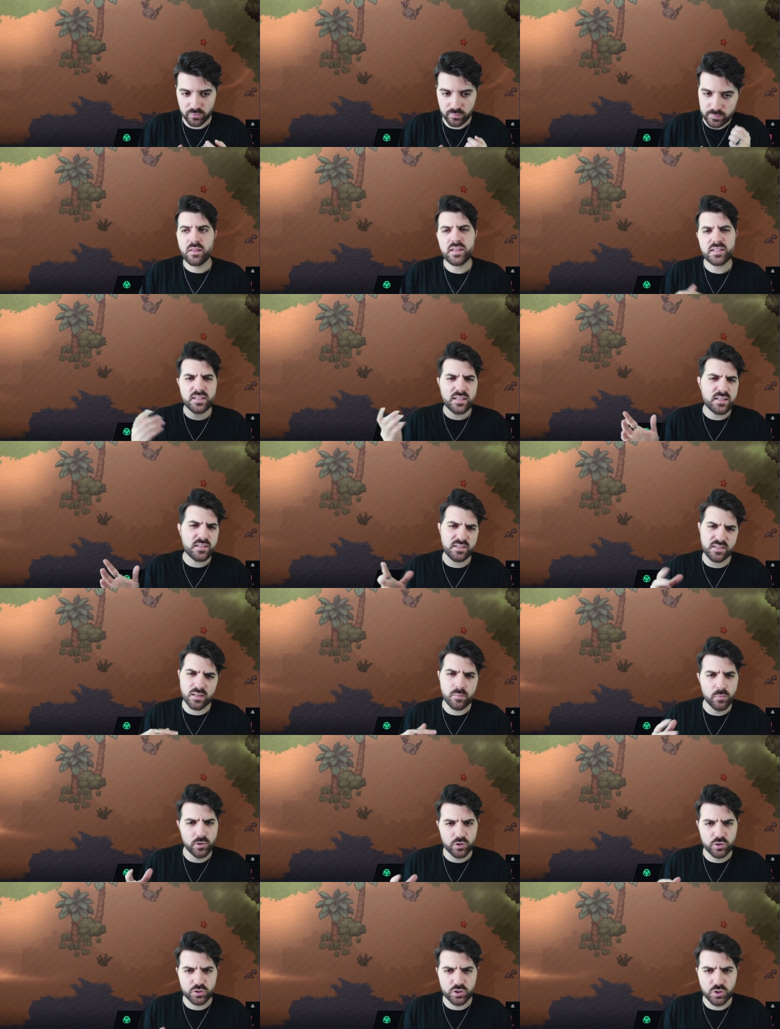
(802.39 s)
This is
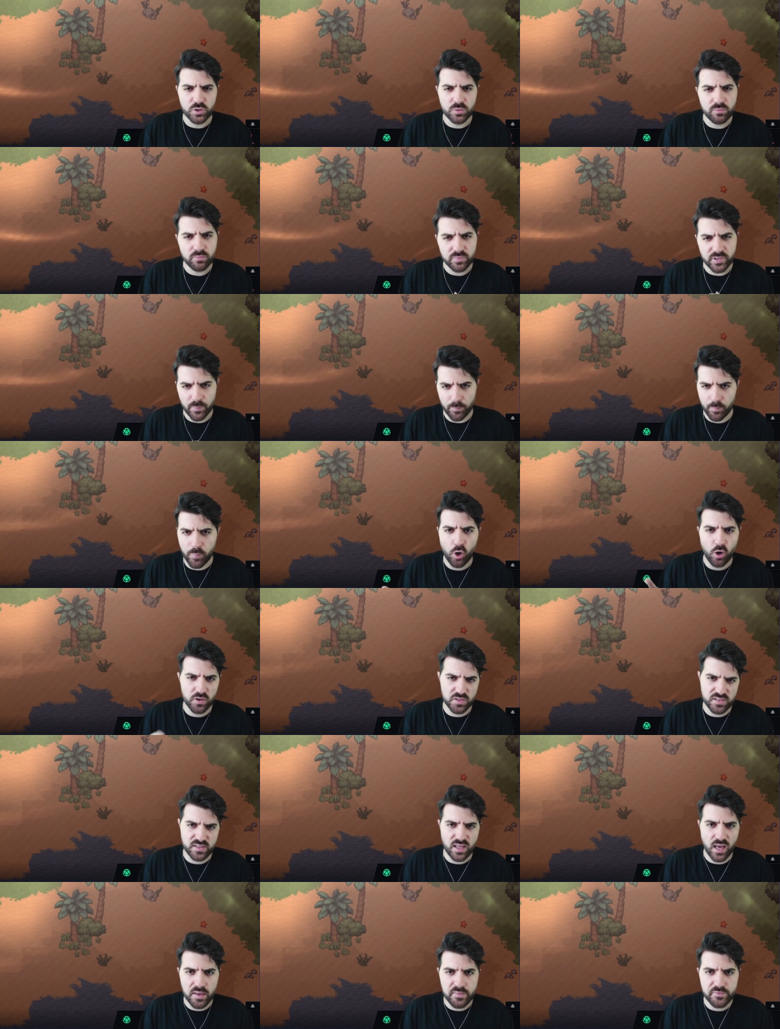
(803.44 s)
similar to the
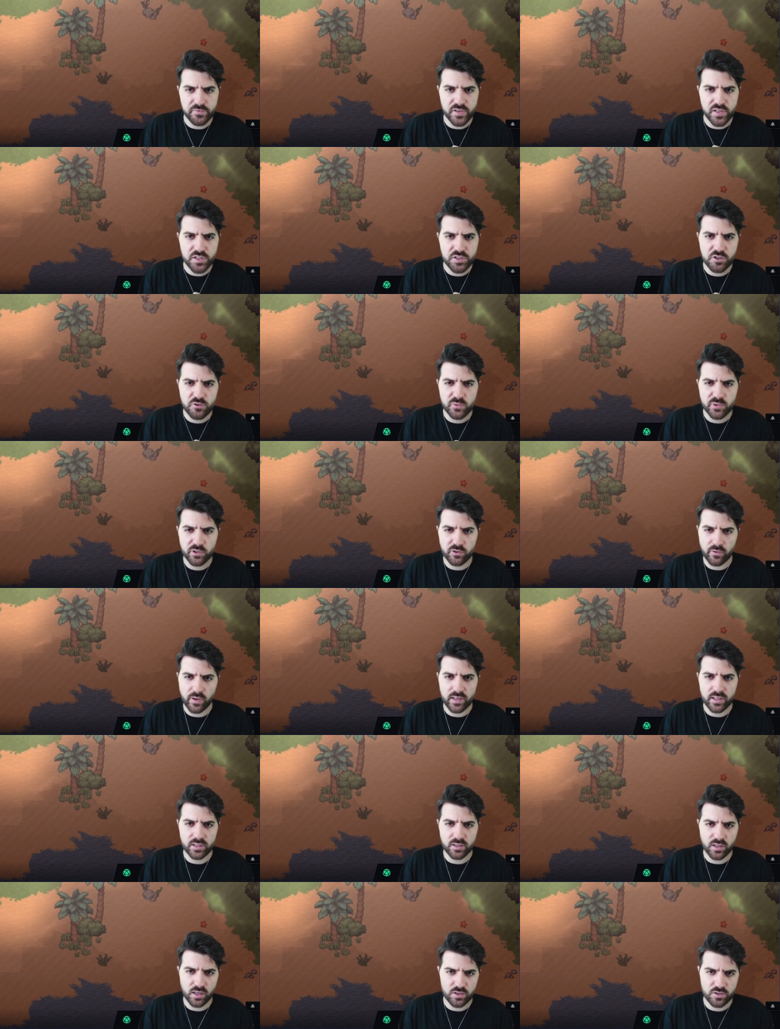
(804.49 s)
pause time feature we
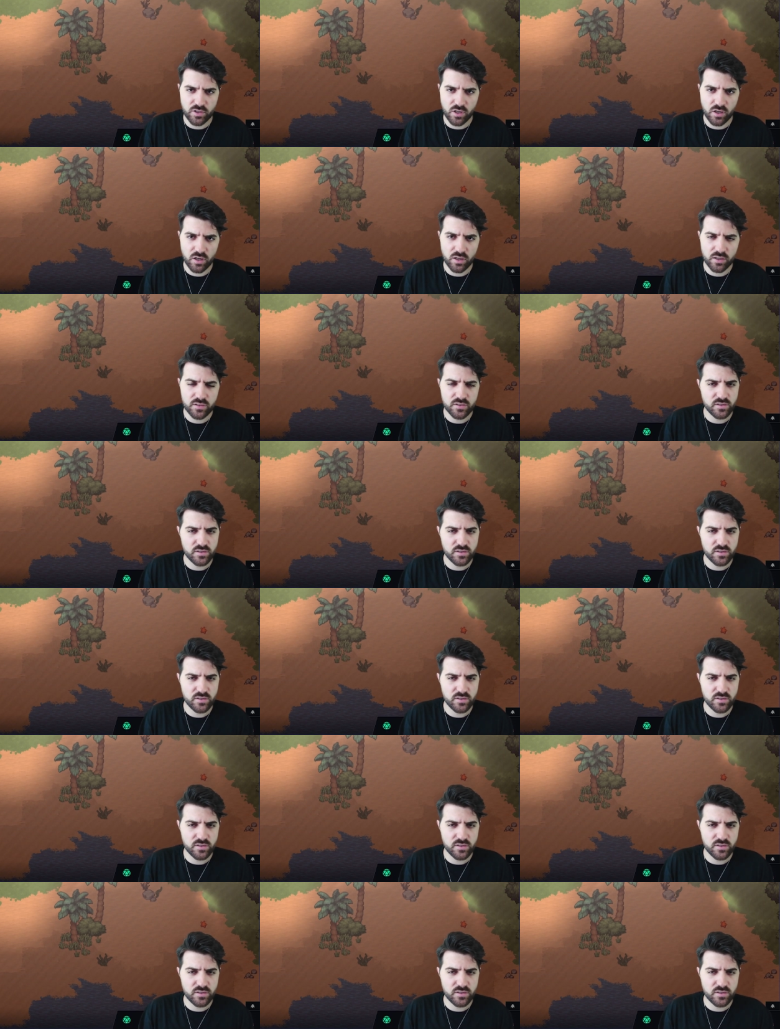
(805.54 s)
already touched on,